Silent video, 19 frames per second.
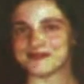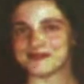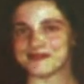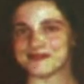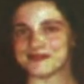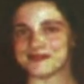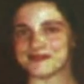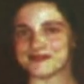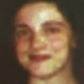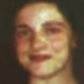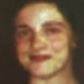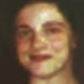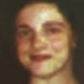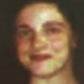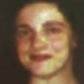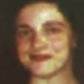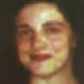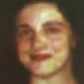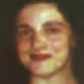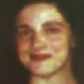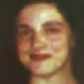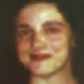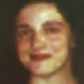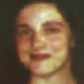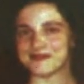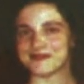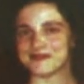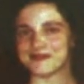
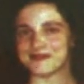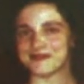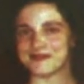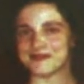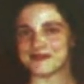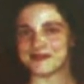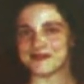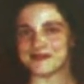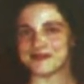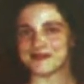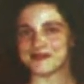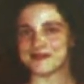No words are spoken by the person on screen.